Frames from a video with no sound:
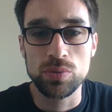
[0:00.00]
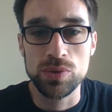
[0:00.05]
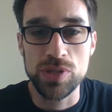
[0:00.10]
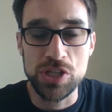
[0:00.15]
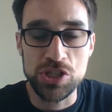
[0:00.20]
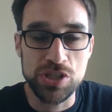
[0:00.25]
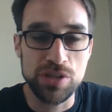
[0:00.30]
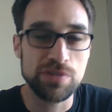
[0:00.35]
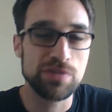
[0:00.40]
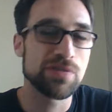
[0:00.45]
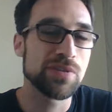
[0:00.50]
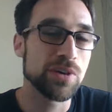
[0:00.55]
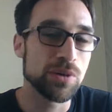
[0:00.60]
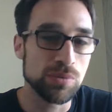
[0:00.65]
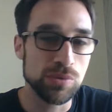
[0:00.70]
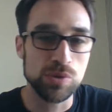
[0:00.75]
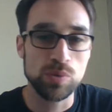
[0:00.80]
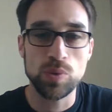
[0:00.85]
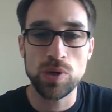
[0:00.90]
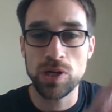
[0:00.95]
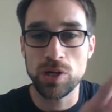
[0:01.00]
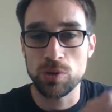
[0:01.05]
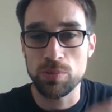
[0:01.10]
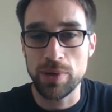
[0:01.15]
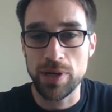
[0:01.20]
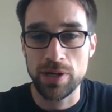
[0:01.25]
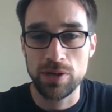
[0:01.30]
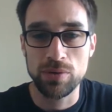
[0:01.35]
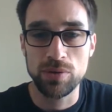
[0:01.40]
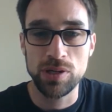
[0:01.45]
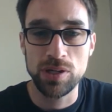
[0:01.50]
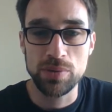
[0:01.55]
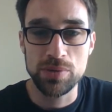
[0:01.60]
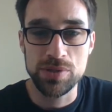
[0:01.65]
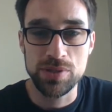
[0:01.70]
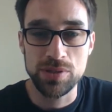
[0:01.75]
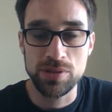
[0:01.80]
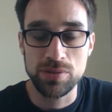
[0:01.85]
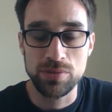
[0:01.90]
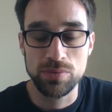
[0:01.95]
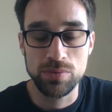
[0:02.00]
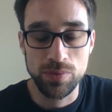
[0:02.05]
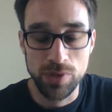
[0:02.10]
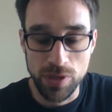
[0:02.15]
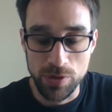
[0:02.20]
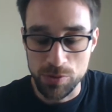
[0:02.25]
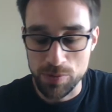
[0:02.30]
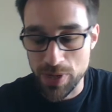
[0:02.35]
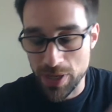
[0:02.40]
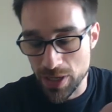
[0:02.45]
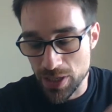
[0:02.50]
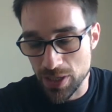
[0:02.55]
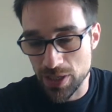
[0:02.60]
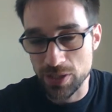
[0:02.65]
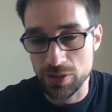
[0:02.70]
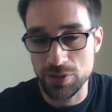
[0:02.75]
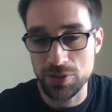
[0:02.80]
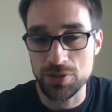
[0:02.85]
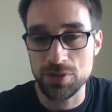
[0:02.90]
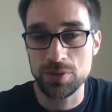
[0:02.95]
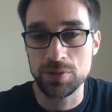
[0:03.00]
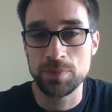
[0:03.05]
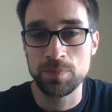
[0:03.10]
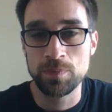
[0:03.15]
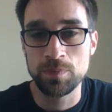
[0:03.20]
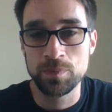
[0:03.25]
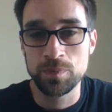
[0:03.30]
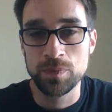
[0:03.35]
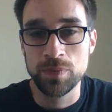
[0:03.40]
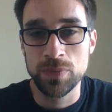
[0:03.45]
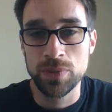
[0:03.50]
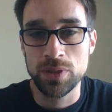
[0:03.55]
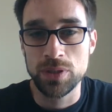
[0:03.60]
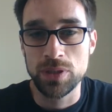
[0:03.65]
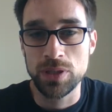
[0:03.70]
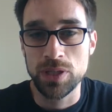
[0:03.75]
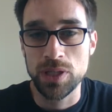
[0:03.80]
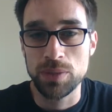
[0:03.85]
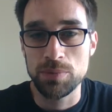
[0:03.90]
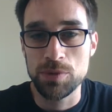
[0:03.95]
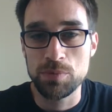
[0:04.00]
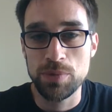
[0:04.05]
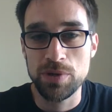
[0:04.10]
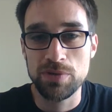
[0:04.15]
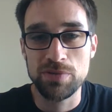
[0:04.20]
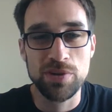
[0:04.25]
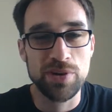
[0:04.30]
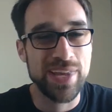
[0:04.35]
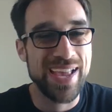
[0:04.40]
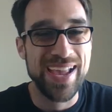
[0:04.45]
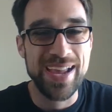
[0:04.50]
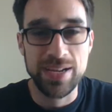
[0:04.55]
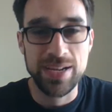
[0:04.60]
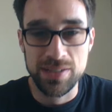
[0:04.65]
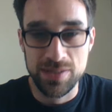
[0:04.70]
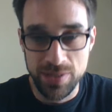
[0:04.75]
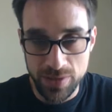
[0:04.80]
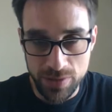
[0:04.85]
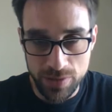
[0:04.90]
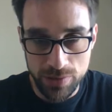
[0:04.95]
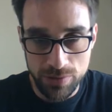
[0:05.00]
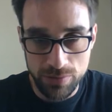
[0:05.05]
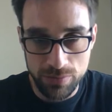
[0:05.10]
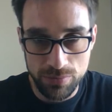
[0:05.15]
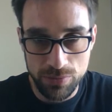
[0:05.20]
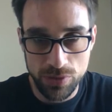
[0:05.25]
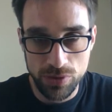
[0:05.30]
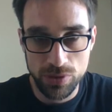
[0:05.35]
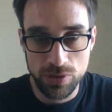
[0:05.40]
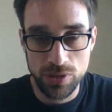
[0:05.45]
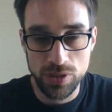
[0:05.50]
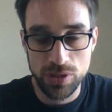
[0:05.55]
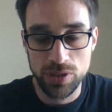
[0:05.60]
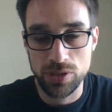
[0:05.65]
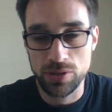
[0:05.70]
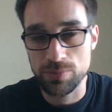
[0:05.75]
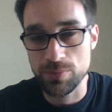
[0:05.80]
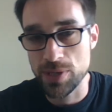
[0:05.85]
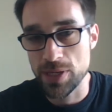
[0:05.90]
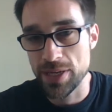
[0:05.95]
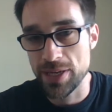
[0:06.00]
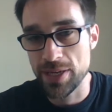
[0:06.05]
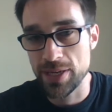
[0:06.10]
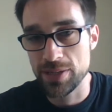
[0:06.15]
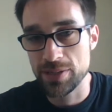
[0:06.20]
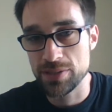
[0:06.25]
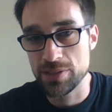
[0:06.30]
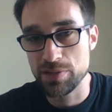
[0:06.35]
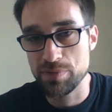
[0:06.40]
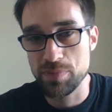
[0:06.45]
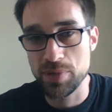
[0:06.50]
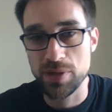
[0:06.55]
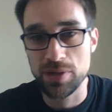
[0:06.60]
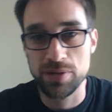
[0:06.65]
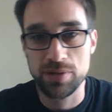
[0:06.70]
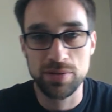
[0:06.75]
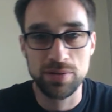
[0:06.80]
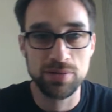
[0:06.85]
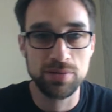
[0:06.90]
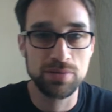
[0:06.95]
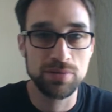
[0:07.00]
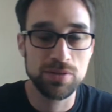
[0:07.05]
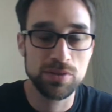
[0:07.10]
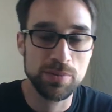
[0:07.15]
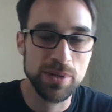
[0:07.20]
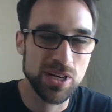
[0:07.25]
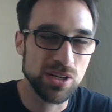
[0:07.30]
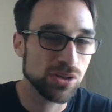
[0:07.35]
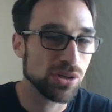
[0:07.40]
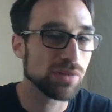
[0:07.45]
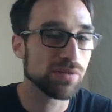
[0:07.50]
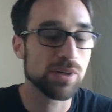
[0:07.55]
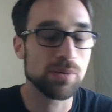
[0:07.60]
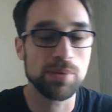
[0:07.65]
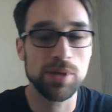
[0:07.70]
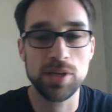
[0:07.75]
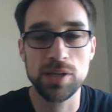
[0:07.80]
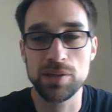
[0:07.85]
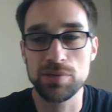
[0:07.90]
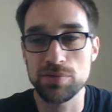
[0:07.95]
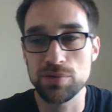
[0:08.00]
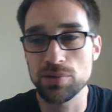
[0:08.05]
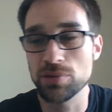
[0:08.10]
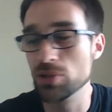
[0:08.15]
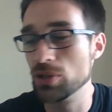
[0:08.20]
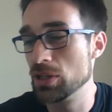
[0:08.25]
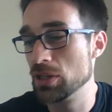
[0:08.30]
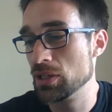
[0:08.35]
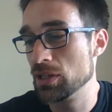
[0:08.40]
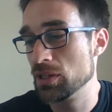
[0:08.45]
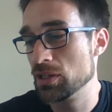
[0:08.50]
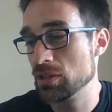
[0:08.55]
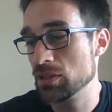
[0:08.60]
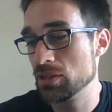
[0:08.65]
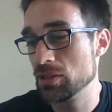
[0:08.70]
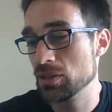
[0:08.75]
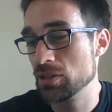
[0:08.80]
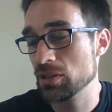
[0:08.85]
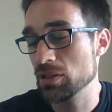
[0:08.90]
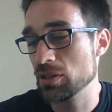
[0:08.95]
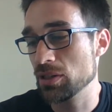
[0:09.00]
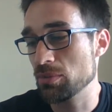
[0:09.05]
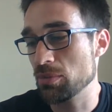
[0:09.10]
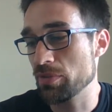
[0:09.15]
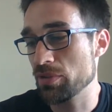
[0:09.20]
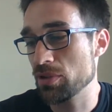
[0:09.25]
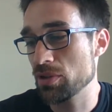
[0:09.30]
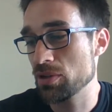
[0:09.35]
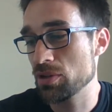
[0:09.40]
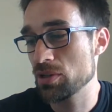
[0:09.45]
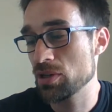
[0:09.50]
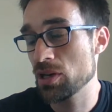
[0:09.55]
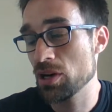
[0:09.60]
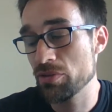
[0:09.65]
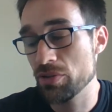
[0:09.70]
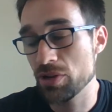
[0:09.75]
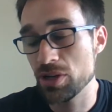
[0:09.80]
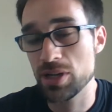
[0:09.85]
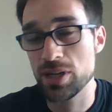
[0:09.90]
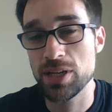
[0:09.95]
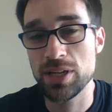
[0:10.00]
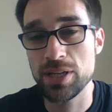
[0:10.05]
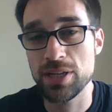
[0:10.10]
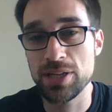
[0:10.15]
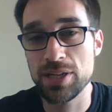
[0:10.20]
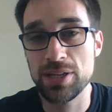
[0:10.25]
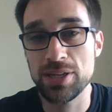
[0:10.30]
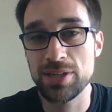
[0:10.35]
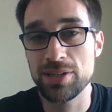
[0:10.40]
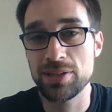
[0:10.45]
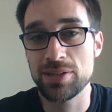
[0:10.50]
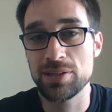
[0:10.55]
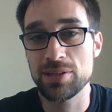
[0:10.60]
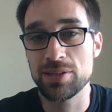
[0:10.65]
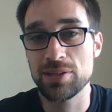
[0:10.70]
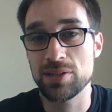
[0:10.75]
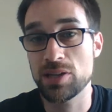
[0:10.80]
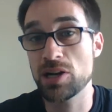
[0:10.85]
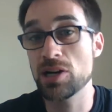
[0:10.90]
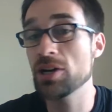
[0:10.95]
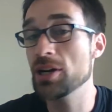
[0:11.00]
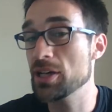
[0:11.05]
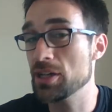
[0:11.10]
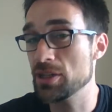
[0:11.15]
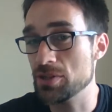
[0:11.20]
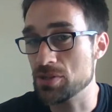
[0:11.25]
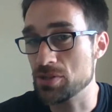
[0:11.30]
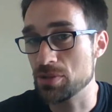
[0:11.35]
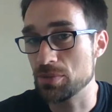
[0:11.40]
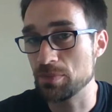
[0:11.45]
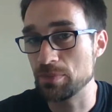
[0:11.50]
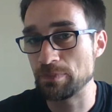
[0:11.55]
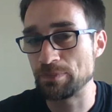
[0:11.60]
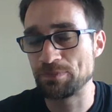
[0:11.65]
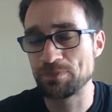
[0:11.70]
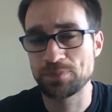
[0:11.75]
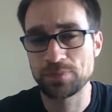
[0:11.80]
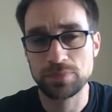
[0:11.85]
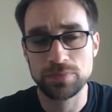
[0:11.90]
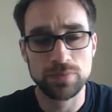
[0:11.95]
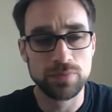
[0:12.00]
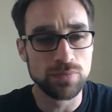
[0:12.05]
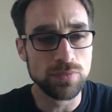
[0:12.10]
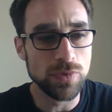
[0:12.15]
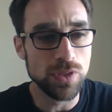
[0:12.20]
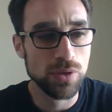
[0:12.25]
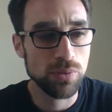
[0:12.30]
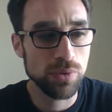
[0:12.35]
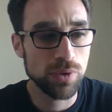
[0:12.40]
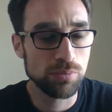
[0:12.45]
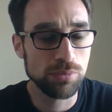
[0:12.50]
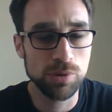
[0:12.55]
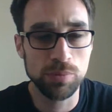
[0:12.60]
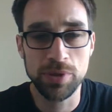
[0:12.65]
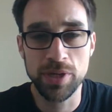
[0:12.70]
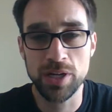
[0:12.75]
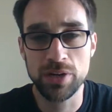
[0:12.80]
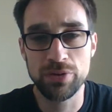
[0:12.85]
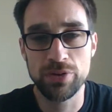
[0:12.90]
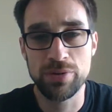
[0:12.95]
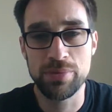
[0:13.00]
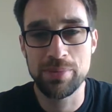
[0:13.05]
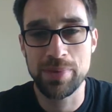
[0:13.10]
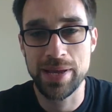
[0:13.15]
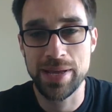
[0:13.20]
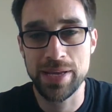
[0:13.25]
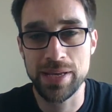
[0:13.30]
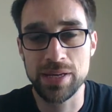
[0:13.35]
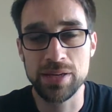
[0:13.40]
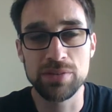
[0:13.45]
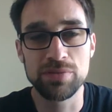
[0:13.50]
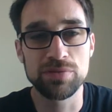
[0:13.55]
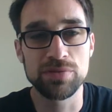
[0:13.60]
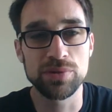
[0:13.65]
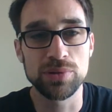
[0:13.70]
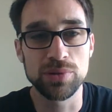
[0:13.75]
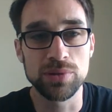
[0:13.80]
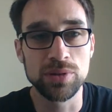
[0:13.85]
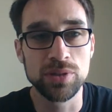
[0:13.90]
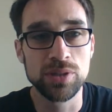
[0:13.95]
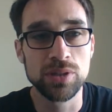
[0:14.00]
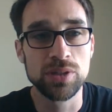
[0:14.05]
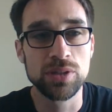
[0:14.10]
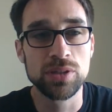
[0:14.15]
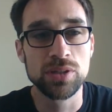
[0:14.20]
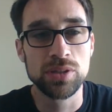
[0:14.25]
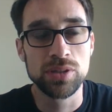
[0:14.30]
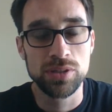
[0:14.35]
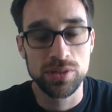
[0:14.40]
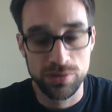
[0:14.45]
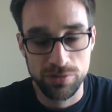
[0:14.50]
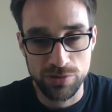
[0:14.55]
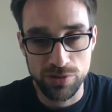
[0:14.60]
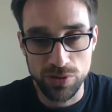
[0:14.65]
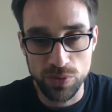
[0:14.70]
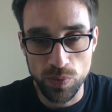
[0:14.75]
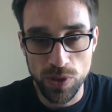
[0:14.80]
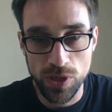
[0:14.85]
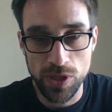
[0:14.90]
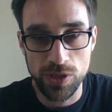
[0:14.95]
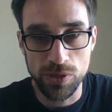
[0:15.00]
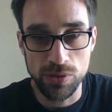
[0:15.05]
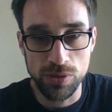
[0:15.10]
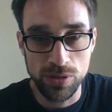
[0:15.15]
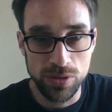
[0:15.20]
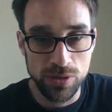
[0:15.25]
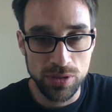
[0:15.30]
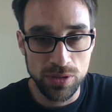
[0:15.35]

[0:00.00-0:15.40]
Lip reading: actually filmed a while back when I was back in England. It's been very hectic on my end. There's been a lot of upheaval. I'm currently in Ireland. I'm probably going to remain for a while.